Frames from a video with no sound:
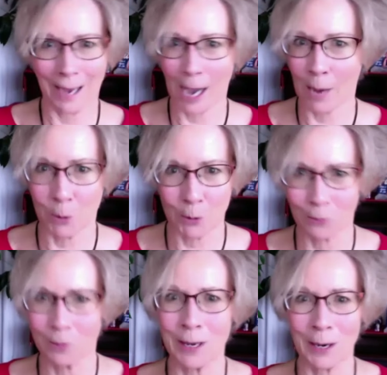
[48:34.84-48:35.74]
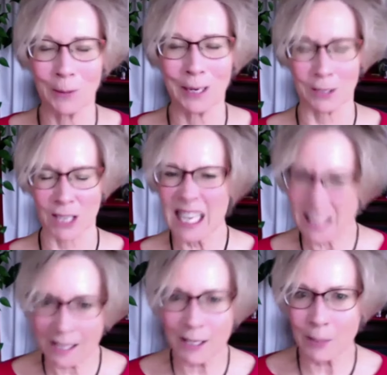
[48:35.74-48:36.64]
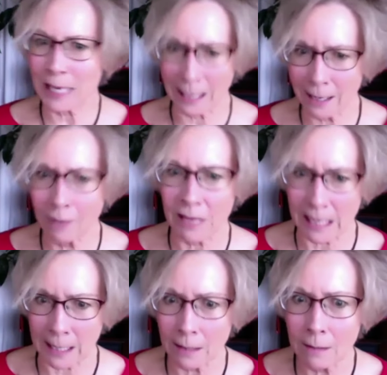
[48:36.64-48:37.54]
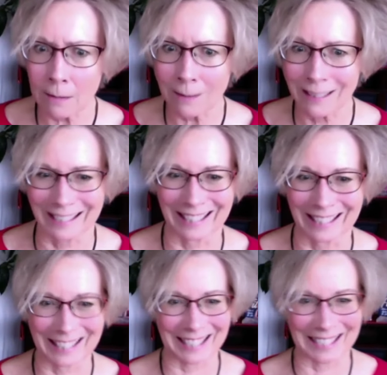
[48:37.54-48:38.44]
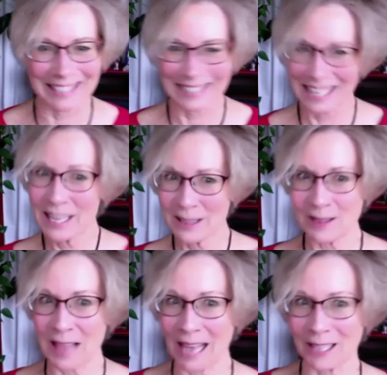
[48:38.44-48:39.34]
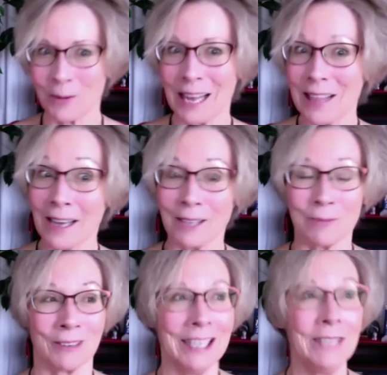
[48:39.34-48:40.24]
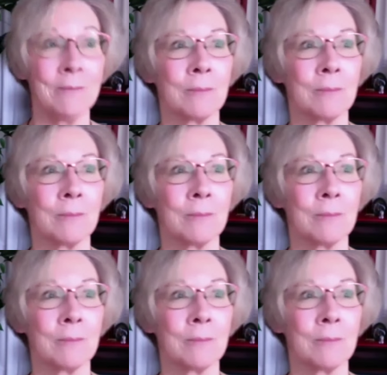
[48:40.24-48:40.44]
I'm no different than anyone else. Is this the beginning of the end? That's what I thought. Right.